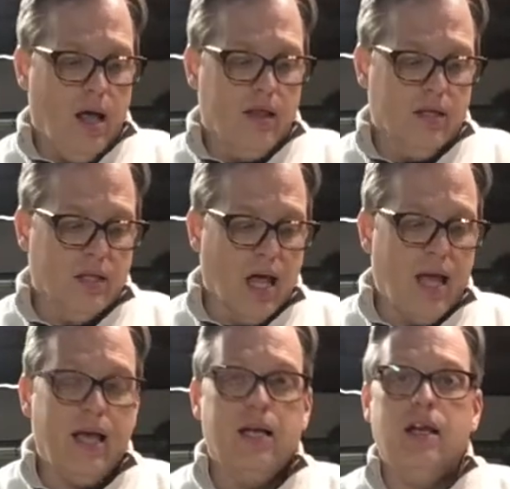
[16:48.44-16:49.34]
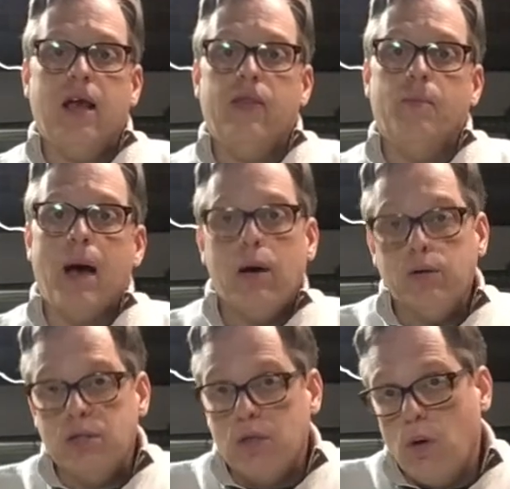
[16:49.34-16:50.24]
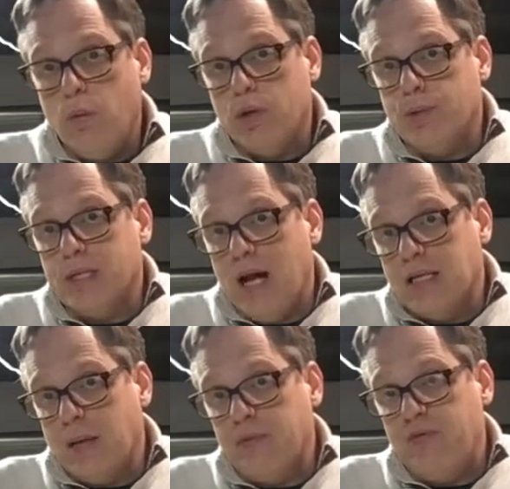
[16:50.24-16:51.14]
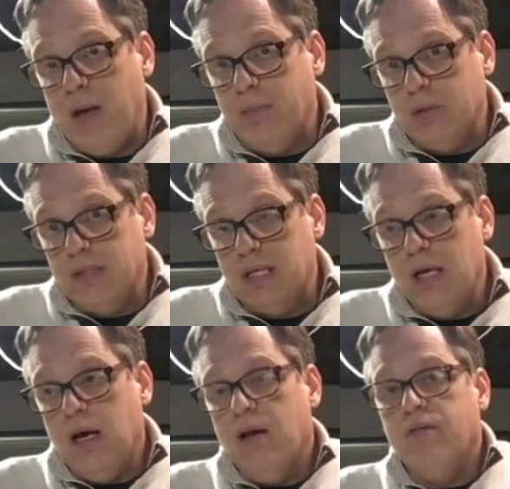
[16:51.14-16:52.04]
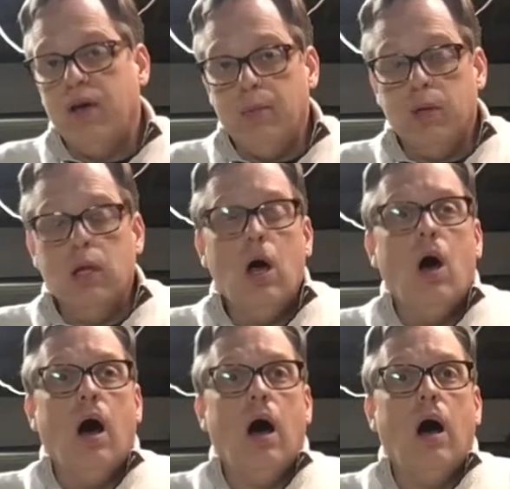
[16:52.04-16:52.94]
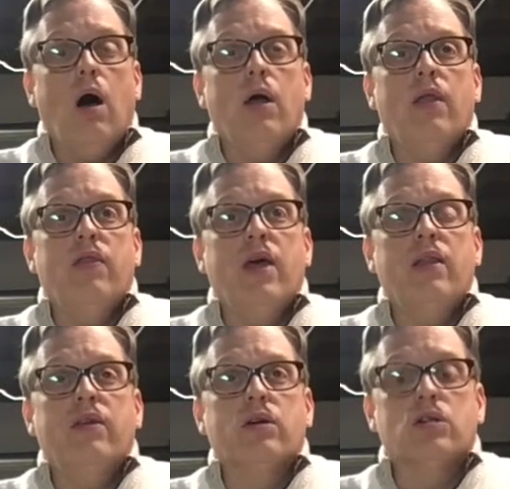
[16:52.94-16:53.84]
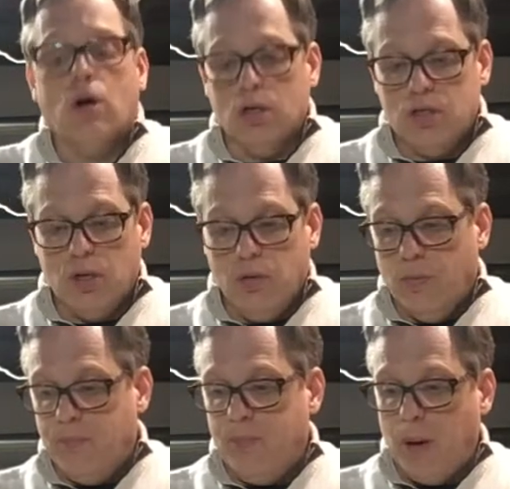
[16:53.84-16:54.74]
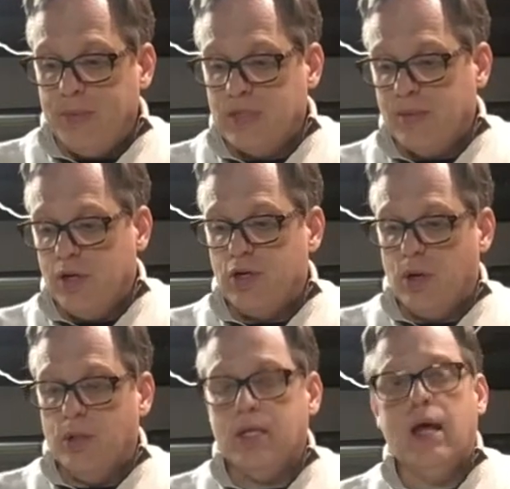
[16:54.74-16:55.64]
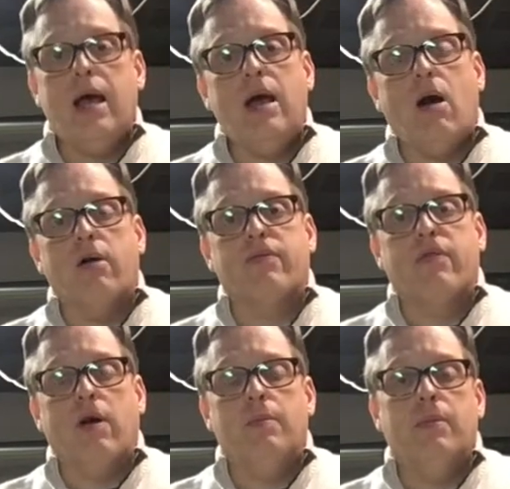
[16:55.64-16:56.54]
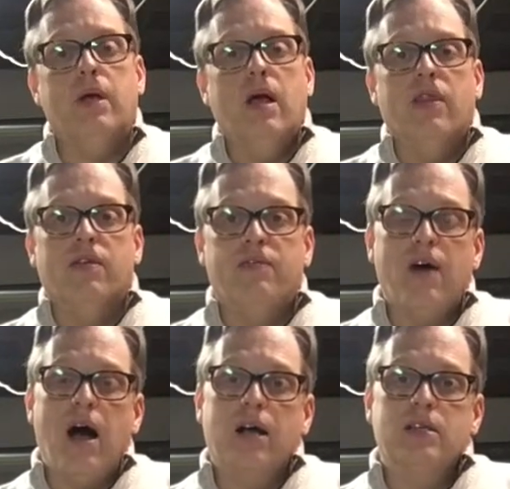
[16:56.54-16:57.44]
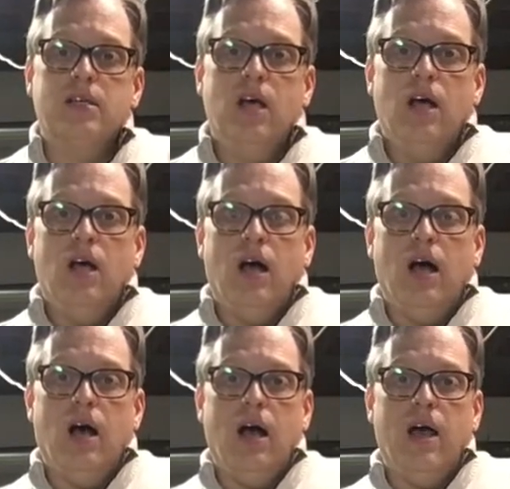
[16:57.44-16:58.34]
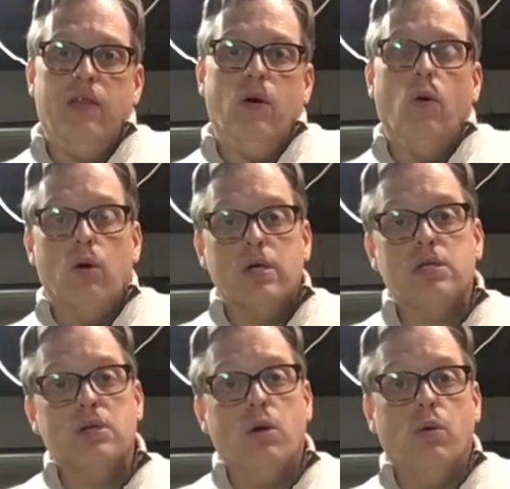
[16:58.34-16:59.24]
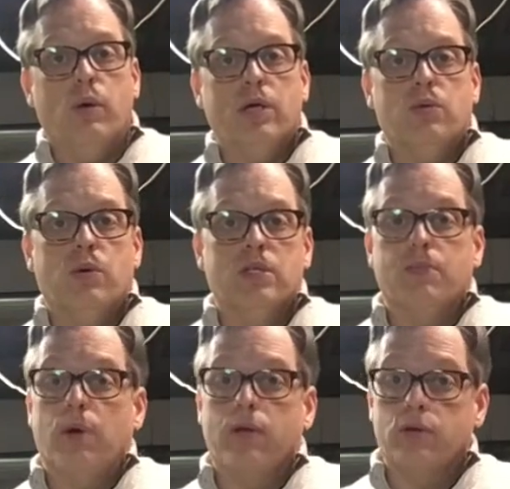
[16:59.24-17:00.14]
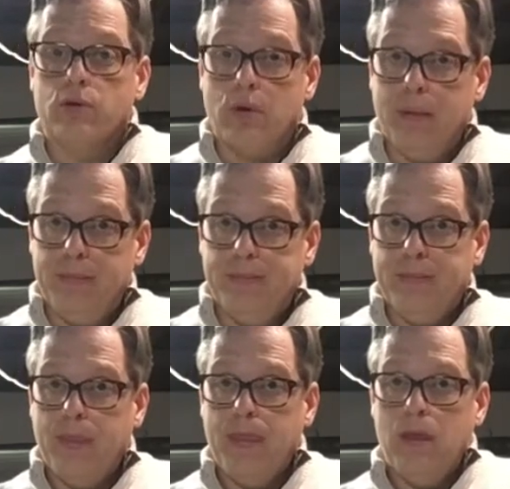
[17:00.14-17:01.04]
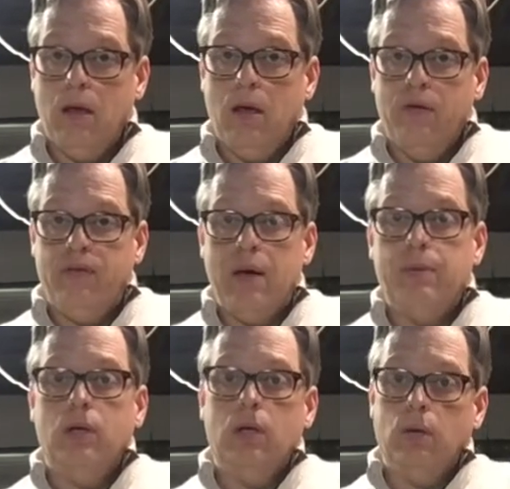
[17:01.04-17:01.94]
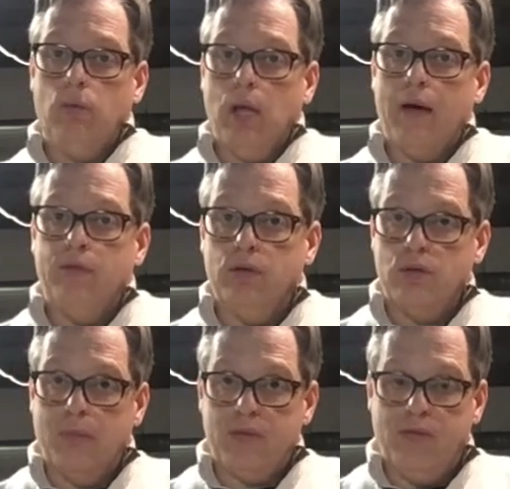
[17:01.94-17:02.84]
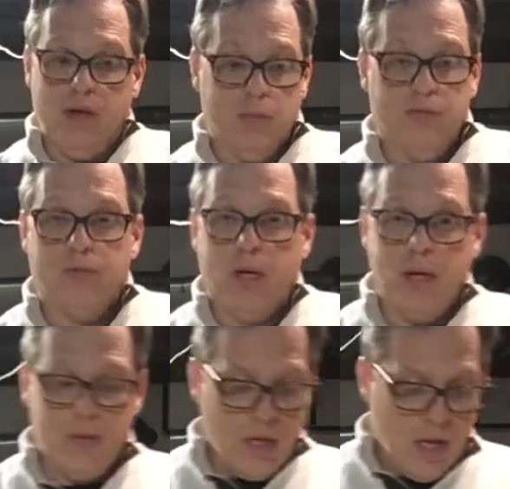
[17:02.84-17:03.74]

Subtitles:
The Lion and the Mouse, which was an Aesop's Fables fable, and then there's also the puppets I'm going to show you today are from The Fox and the Horse, which was a Brothers Grimm fable. We'll have those scripts available for you.